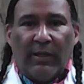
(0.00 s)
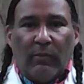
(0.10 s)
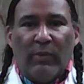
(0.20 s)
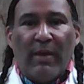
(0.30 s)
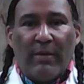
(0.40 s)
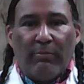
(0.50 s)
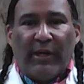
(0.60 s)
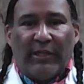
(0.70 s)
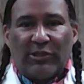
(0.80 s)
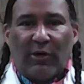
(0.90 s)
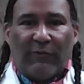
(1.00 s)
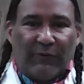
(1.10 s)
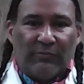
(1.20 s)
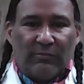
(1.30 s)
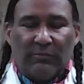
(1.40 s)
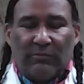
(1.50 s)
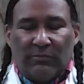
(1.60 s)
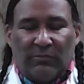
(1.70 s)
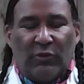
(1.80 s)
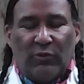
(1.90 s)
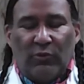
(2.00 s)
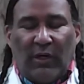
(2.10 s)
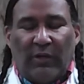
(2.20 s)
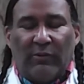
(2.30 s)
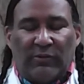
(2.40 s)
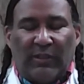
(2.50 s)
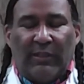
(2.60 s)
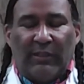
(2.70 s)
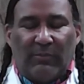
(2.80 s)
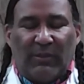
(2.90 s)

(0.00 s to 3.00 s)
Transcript: We may branch off and do other things,